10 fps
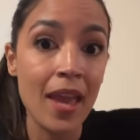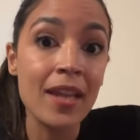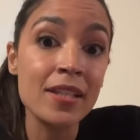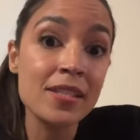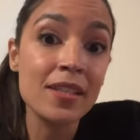
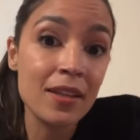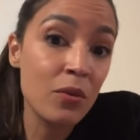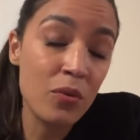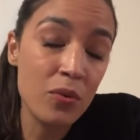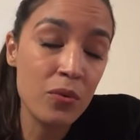it's
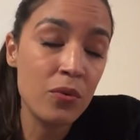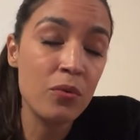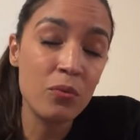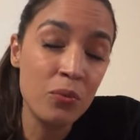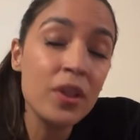
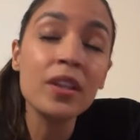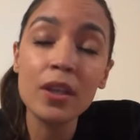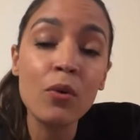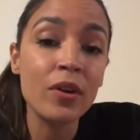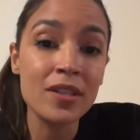
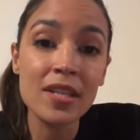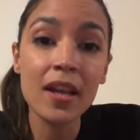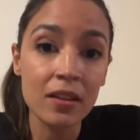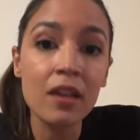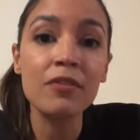really going to
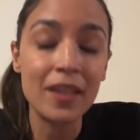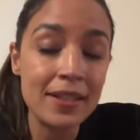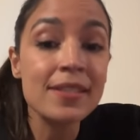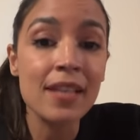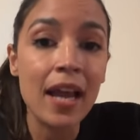take a lot of
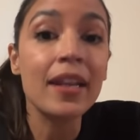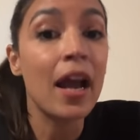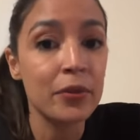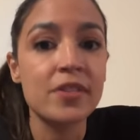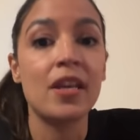
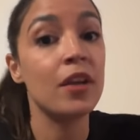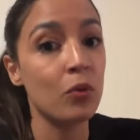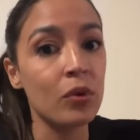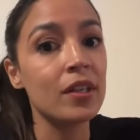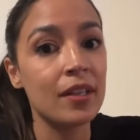inside-outside
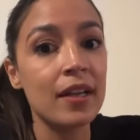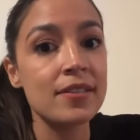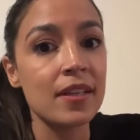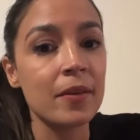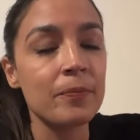
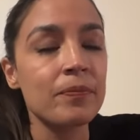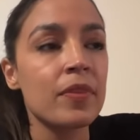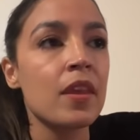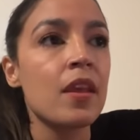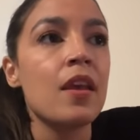organizing.
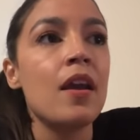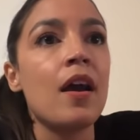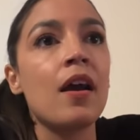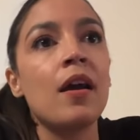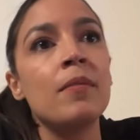
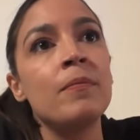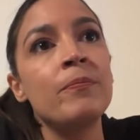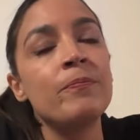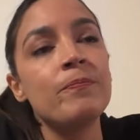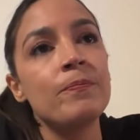I
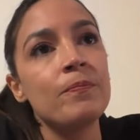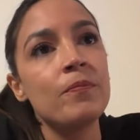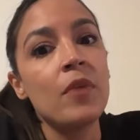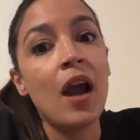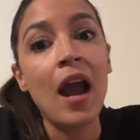
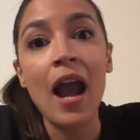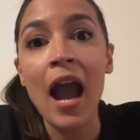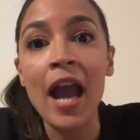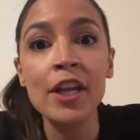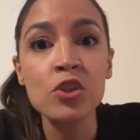
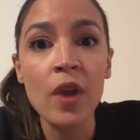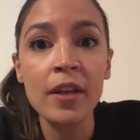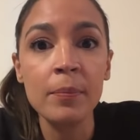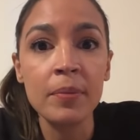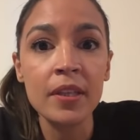
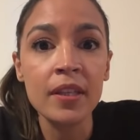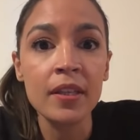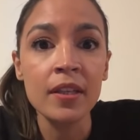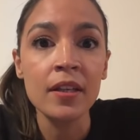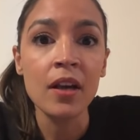try to
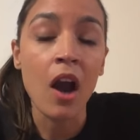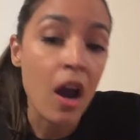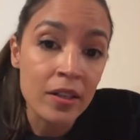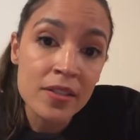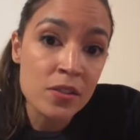be
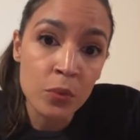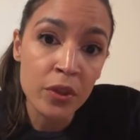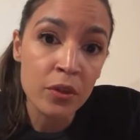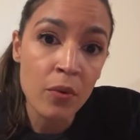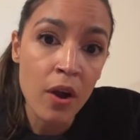honest
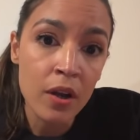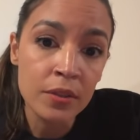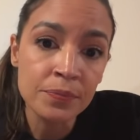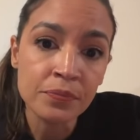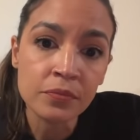with you
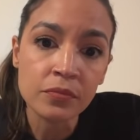all.